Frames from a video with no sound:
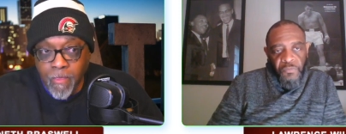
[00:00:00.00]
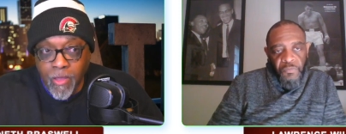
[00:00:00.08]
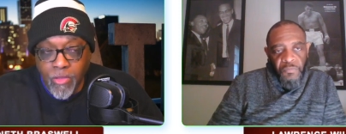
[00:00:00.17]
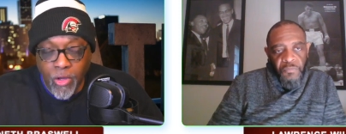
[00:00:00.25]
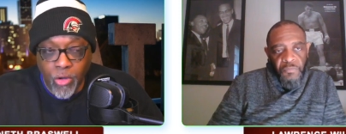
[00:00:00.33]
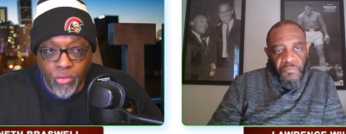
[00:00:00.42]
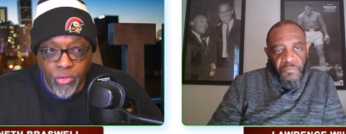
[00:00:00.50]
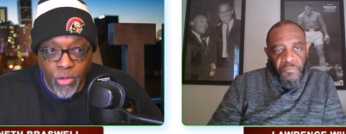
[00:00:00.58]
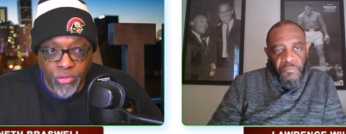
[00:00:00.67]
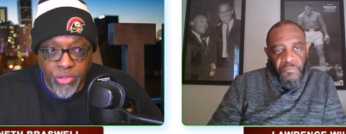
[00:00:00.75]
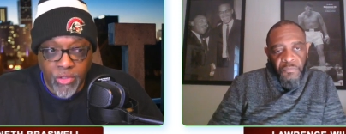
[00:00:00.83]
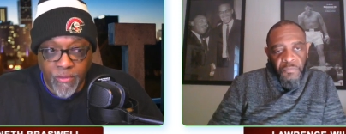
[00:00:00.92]
Speaker 1: the whole
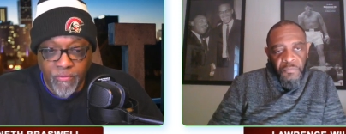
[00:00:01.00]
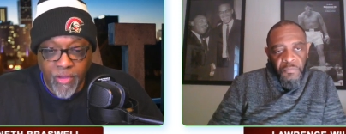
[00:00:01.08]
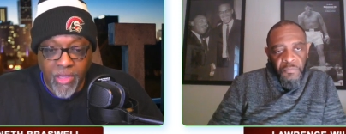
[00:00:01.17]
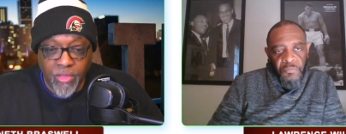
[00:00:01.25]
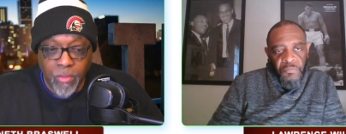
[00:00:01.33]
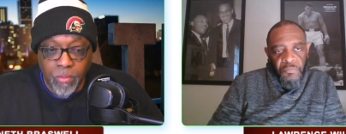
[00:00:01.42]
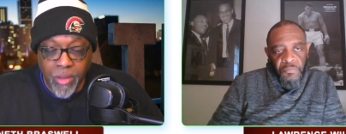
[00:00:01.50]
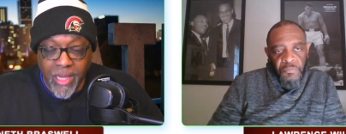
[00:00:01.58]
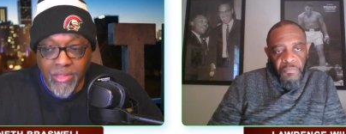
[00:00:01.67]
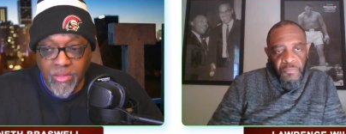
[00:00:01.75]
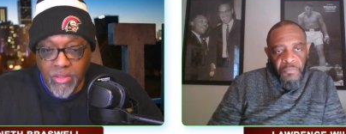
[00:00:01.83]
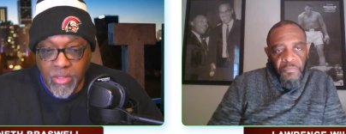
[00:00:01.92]
notion of
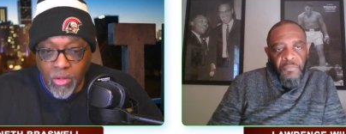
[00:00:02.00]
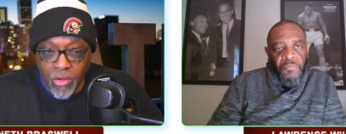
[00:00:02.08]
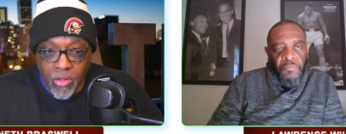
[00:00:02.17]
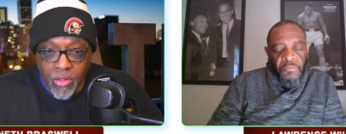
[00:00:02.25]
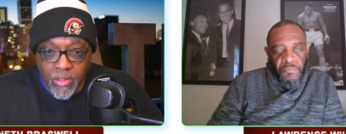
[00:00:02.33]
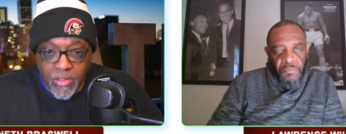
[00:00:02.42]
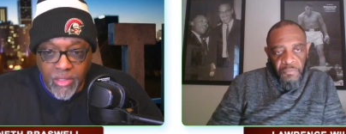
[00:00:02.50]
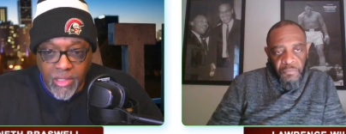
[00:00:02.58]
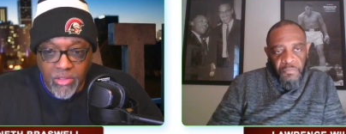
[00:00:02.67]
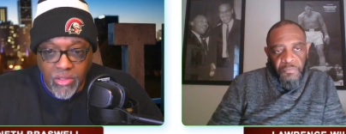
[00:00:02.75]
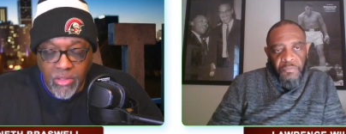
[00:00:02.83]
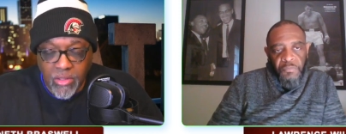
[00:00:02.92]
faith-based
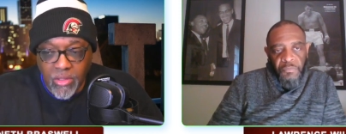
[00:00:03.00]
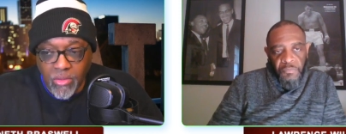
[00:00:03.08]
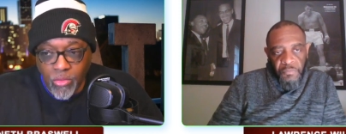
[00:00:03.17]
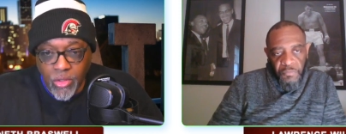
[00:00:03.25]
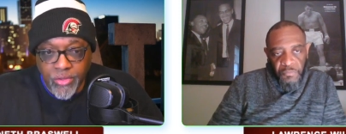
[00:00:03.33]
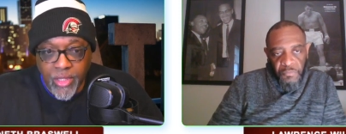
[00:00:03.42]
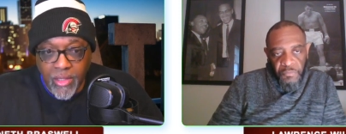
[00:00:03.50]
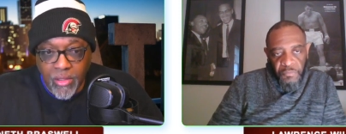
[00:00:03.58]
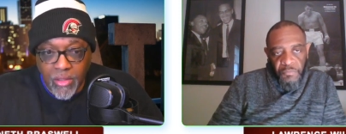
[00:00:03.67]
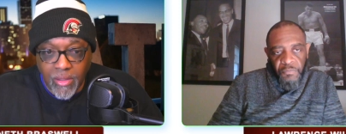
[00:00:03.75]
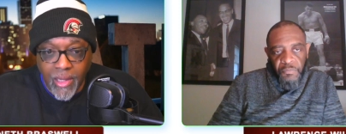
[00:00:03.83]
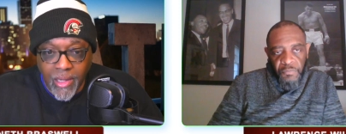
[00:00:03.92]
organizations and what they
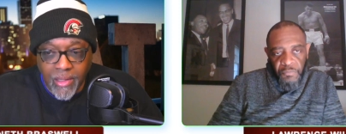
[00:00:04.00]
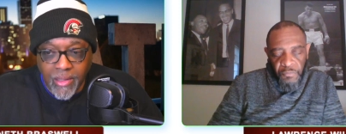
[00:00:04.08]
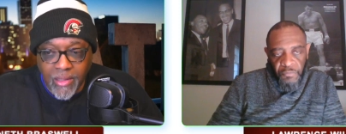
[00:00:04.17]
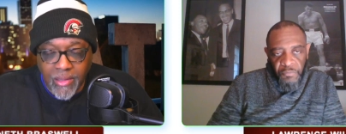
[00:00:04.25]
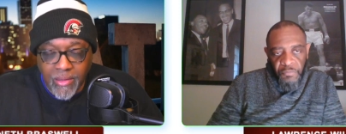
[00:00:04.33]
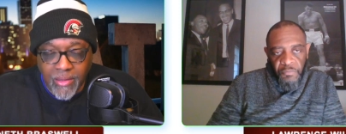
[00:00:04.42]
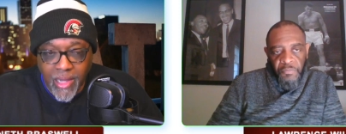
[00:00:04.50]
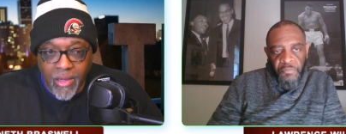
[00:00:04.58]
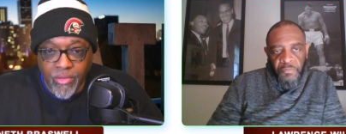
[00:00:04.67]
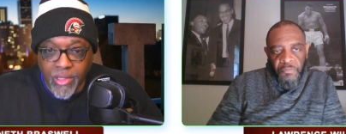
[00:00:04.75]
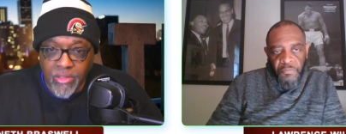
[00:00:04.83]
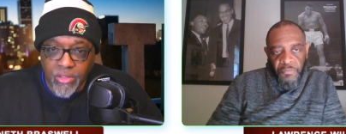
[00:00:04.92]
look like and
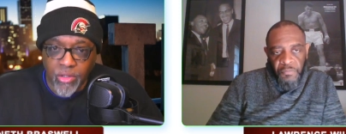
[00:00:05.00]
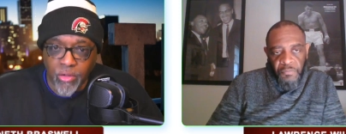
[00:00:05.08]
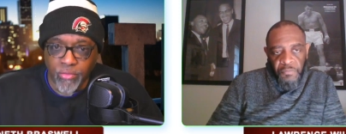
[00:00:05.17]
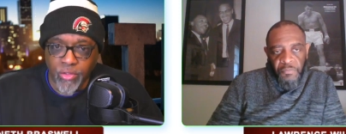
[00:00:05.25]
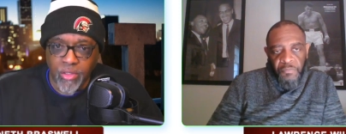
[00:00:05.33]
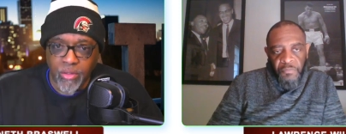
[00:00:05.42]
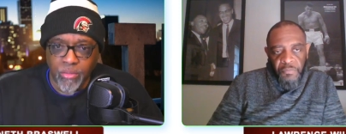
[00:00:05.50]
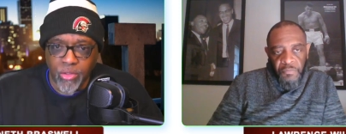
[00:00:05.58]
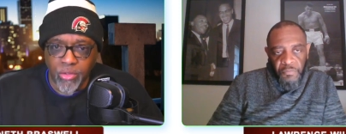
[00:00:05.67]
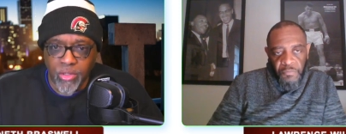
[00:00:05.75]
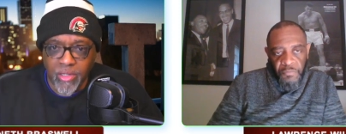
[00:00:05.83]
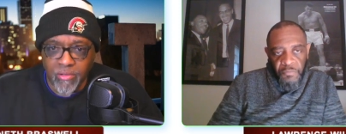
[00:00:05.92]
how they serve the
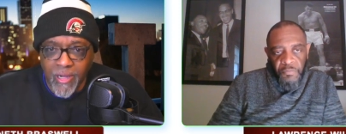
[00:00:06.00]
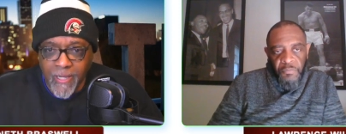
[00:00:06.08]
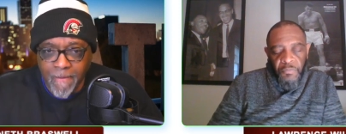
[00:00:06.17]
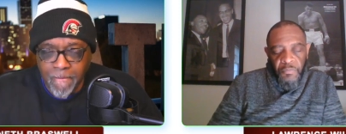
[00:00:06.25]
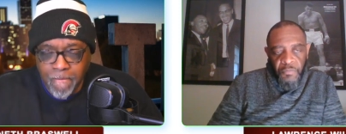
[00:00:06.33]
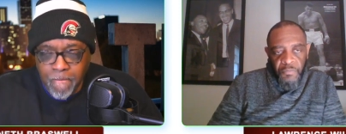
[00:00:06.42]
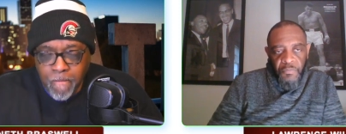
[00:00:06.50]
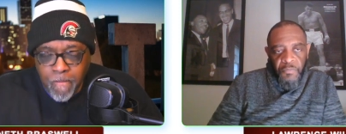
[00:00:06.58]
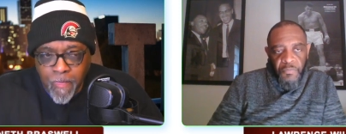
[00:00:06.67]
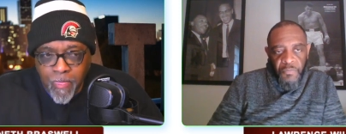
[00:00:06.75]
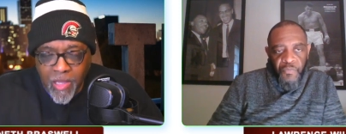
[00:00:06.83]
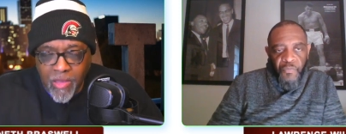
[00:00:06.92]
community, right? Mm
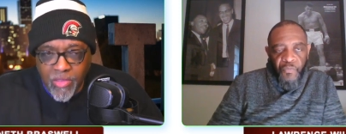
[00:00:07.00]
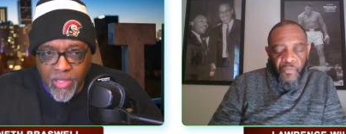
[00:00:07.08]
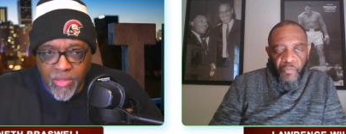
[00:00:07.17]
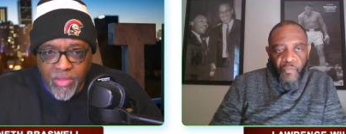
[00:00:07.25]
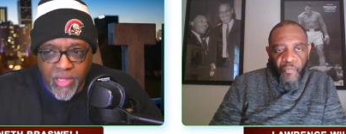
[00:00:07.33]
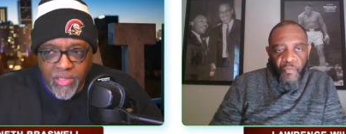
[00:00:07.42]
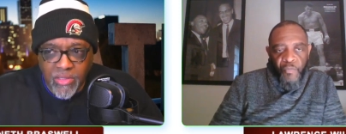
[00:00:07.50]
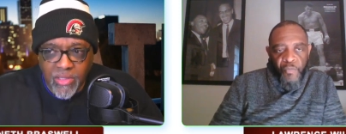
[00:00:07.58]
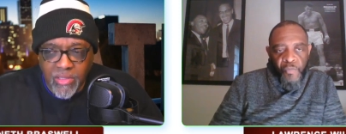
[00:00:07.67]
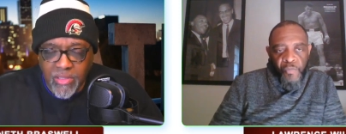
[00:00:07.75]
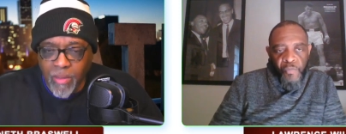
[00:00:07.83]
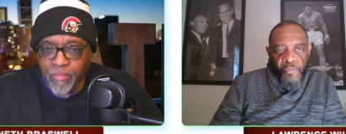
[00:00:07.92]
-hmm. And then there's
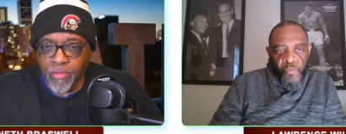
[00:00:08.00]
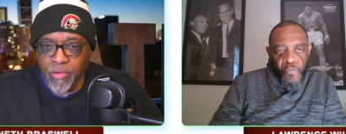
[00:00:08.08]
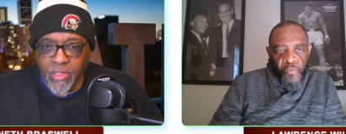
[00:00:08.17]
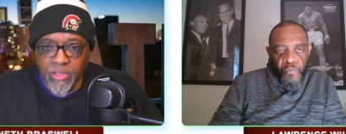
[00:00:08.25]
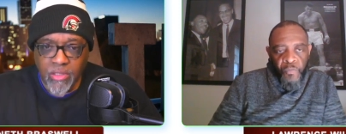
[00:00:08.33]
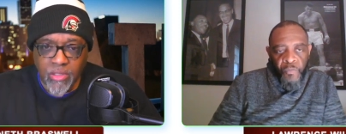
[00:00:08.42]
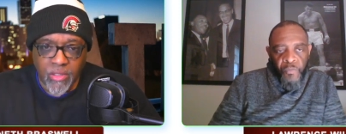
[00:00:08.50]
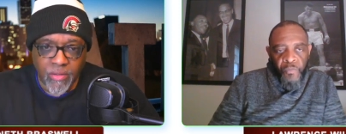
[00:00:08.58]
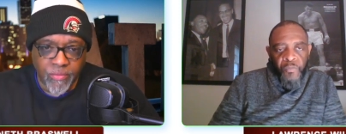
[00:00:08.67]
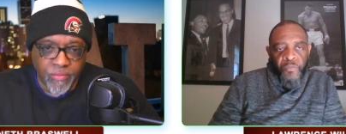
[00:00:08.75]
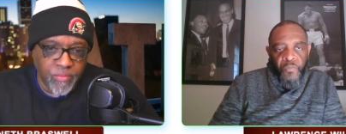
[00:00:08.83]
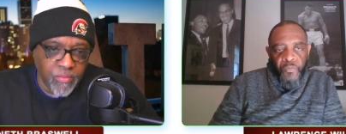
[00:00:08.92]
this separation of
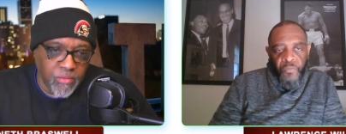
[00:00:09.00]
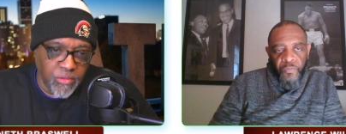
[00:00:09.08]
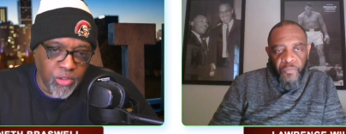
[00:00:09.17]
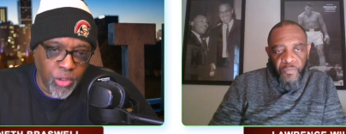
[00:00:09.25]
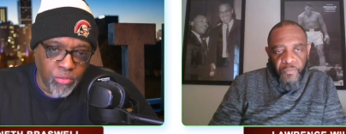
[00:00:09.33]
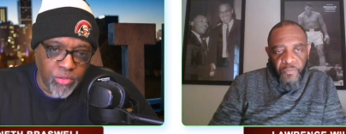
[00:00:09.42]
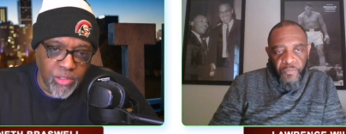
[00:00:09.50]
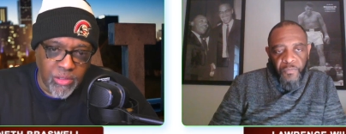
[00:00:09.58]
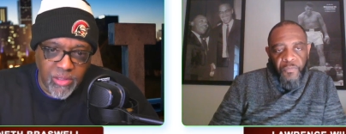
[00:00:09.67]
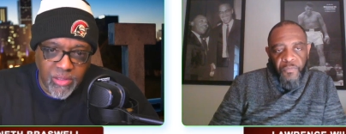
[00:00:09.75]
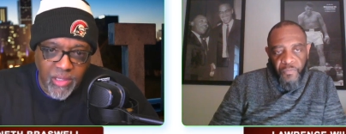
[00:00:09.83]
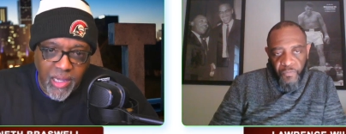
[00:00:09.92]
church
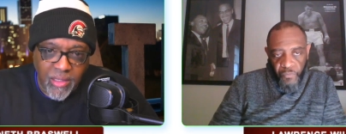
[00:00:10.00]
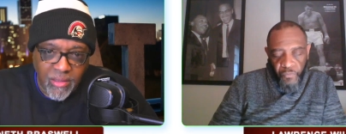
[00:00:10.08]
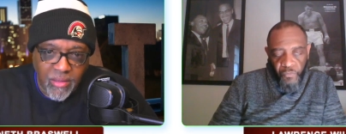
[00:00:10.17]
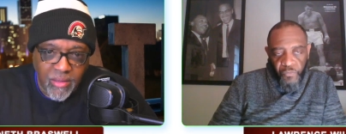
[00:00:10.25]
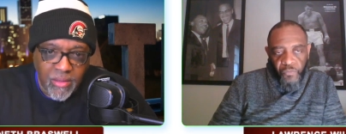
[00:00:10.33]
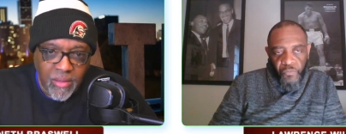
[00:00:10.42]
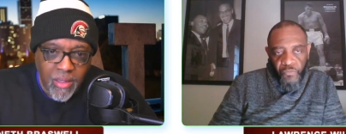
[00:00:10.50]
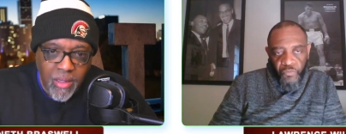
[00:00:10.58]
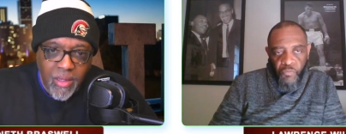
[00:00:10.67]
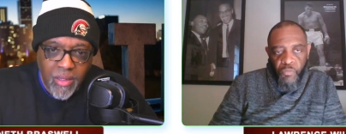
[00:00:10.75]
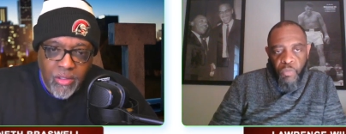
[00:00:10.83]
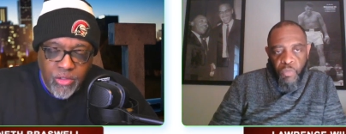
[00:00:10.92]
and state, and
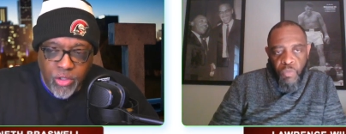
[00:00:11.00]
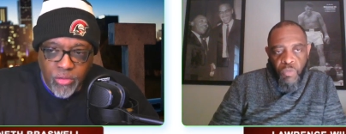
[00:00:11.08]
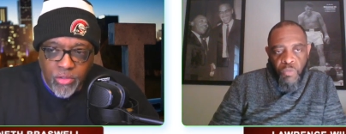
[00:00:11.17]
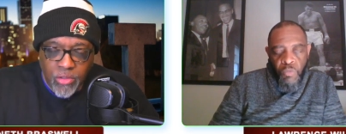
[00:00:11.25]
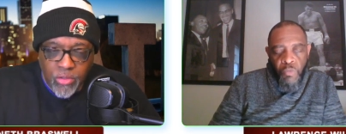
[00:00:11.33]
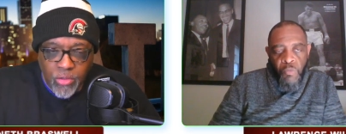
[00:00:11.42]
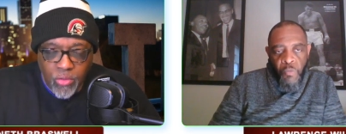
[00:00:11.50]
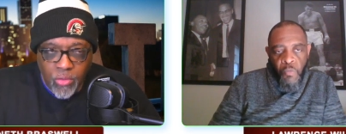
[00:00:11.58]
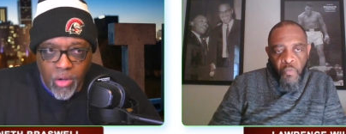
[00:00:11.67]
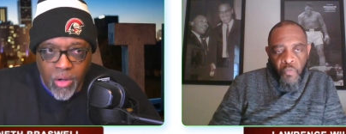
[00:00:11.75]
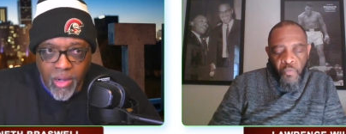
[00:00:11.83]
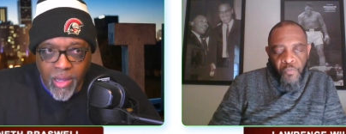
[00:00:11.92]
churches who
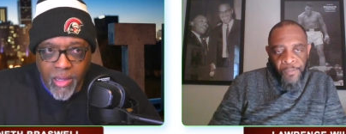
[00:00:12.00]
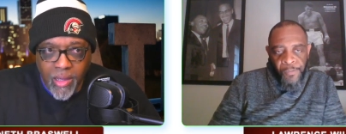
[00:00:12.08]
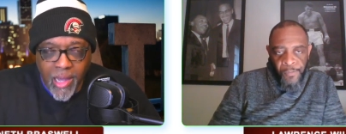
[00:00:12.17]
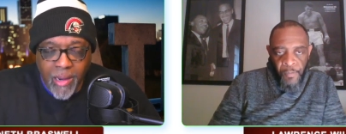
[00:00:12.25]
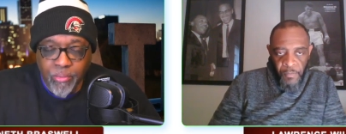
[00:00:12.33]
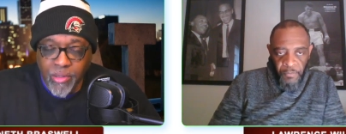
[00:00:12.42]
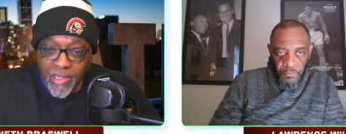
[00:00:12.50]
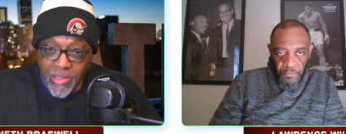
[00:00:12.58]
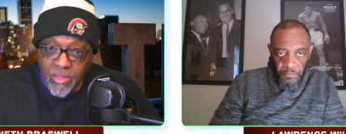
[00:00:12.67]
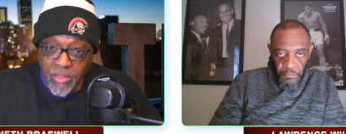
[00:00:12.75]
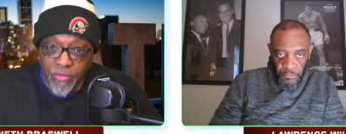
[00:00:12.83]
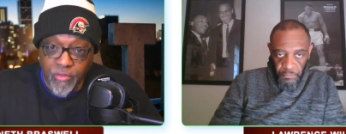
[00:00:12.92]
are
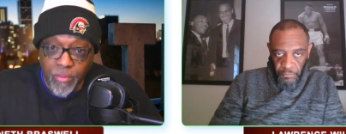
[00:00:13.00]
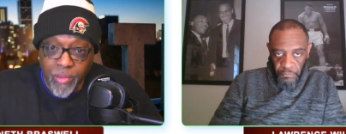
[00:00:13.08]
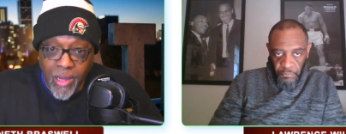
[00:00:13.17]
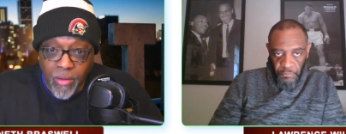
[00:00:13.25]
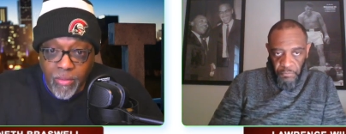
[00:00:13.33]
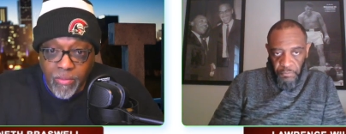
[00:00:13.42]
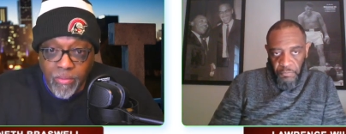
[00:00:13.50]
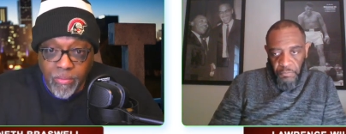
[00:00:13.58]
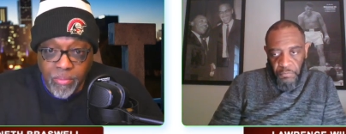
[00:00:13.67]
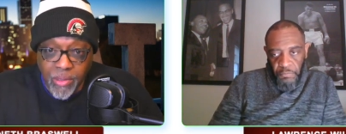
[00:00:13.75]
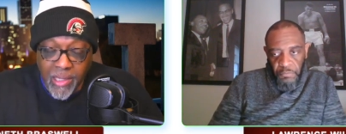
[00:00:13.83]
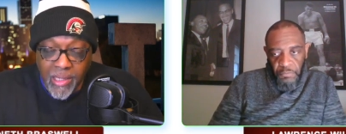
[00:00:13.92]
apprehensive
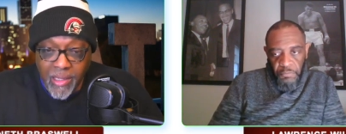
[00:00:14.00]
about being